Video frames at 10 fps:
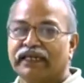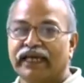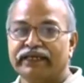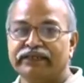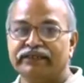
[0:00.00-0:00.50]

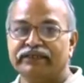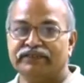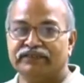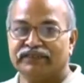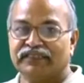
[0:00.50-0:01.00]
And
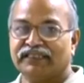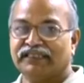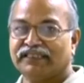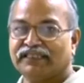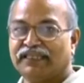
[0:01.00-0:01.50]

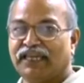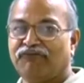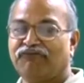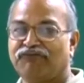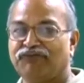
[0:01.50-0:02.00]

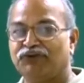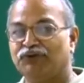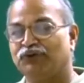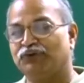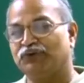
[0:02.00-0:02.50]
if
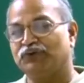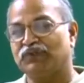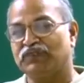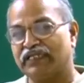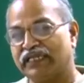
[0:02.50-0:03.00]
you
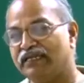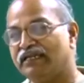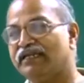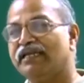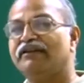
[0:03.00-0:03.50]
send
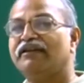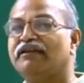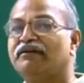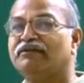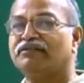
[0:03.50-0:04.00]

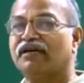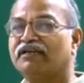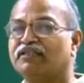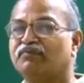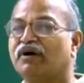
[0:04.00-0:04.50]
a
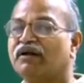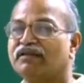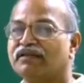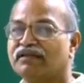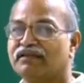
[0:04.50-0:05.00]
charged
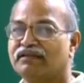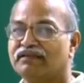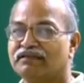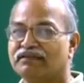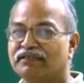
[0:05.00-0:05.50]
particle
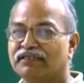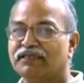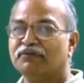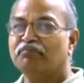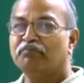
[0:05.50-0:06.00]

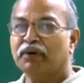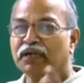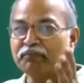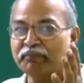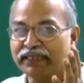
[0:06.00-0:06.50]

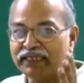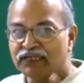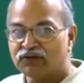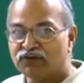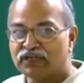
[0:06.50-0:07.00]

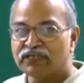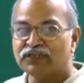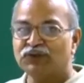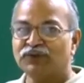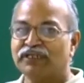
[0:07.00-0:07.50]
perpendicular
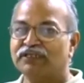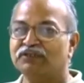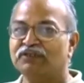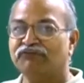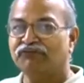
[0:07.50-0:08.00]
to a
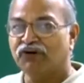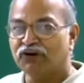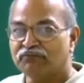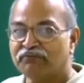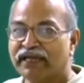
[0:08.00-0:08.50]

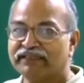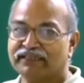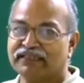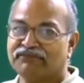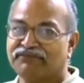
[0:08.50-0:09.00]
uniform
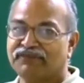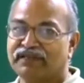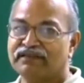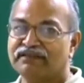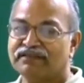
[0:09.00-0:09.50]
magnetic
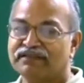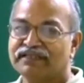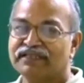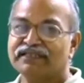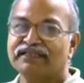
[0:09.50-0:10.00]
field,
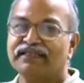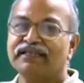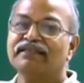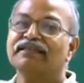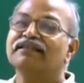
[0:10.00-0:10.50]

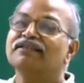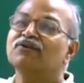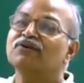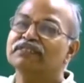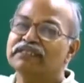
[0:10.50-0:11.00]
then it
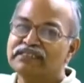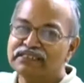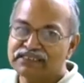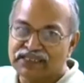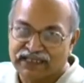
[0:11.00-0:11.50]
goes in
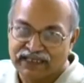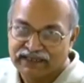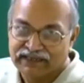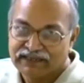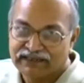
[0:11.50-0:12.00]

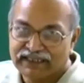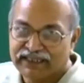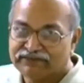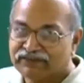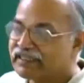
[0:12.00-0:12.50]
circle,
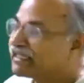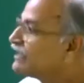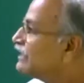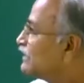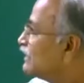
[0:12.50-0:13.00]
that one can
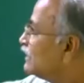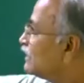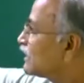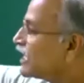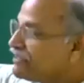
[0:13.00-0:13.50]
easily
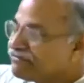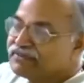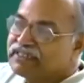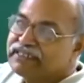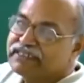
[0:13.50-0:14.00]
derive
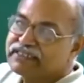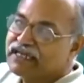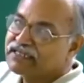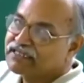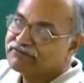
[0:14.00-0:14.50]

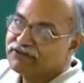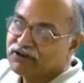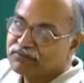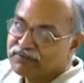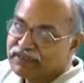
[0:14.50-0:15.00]
starting
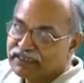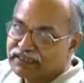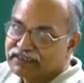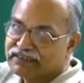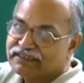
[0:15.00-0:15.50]
from
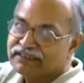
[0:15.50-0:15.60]
here.